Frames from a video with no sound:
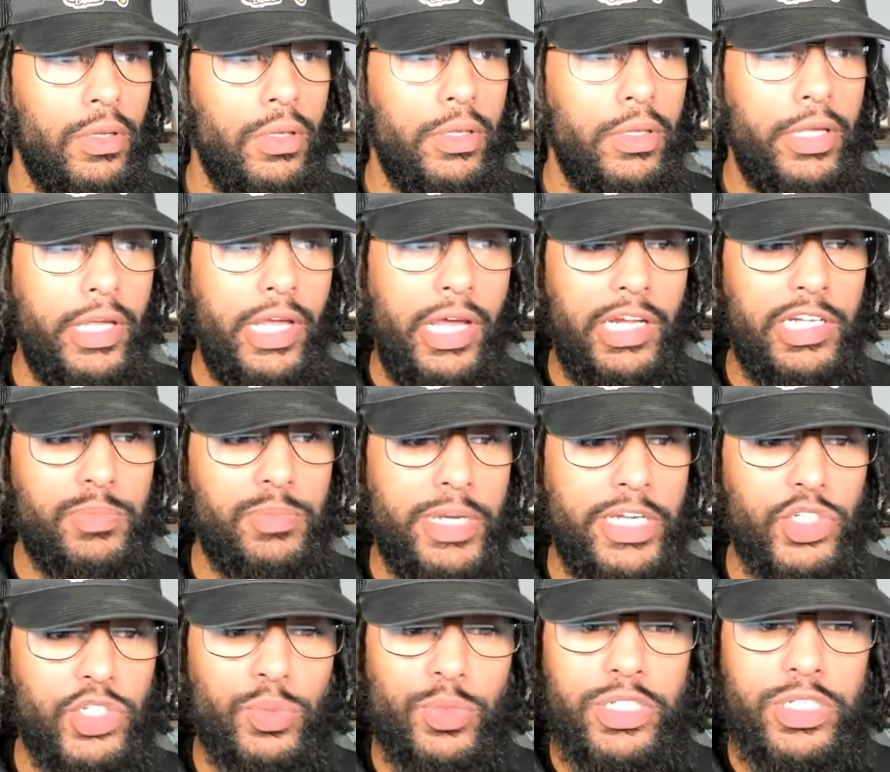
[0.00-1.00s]
Yeah, let's
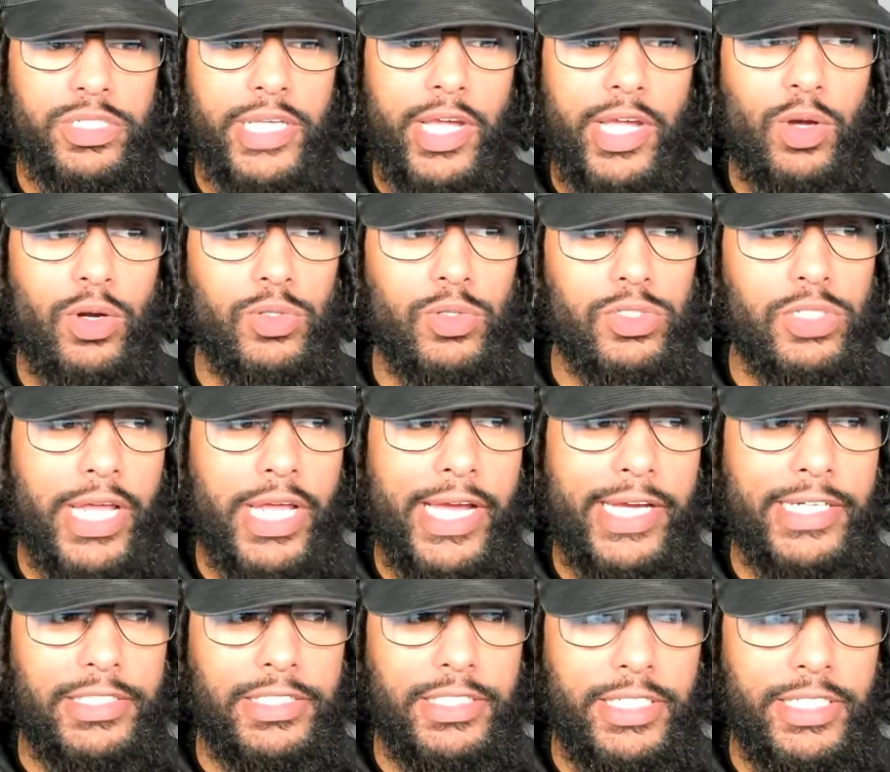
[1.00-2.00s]
make sure we stay on those
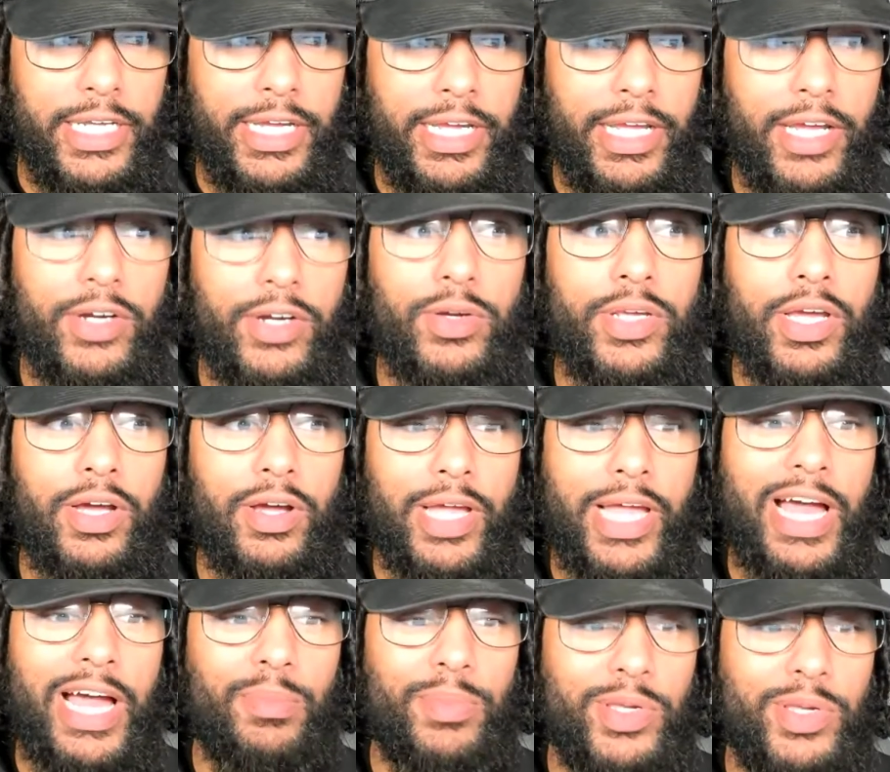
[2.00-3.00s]
likes today. I know y'all
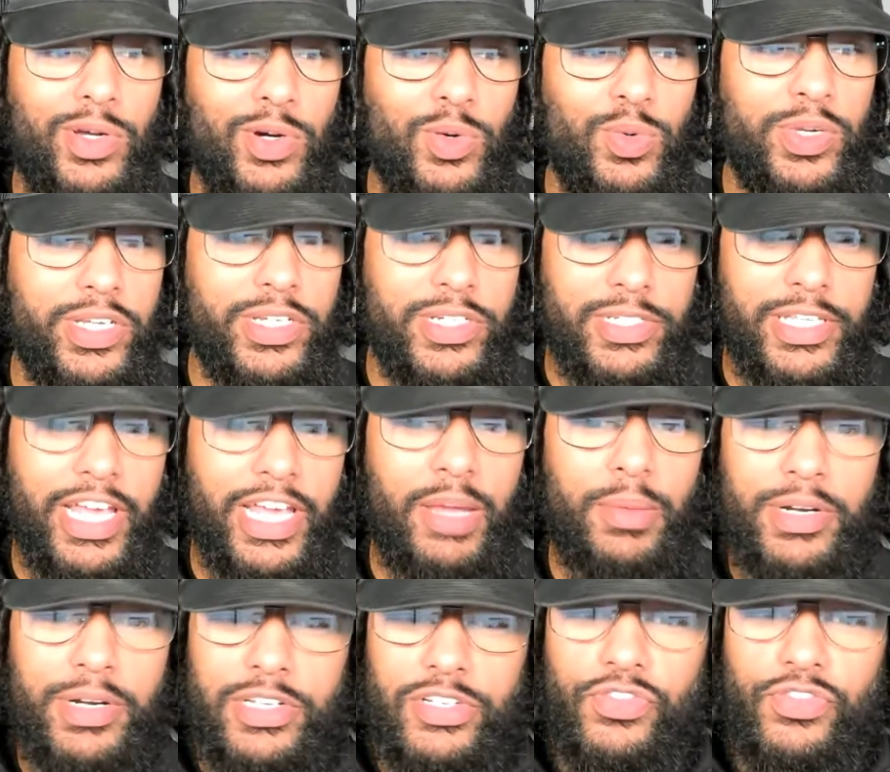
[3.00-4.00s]
got me on Wednesday,
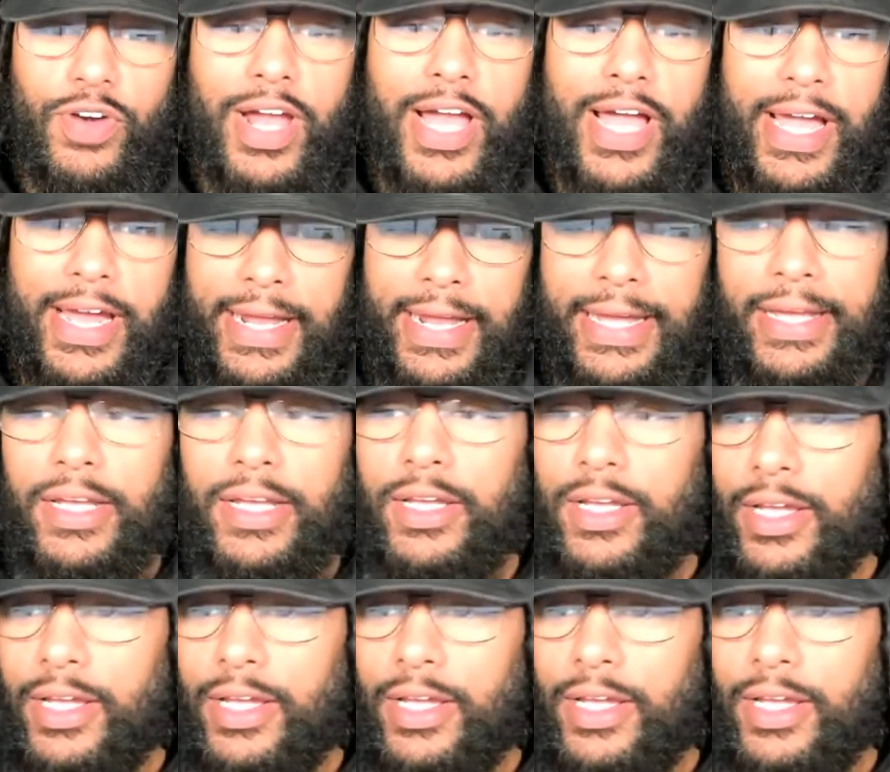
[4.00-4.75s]
but it's Friday.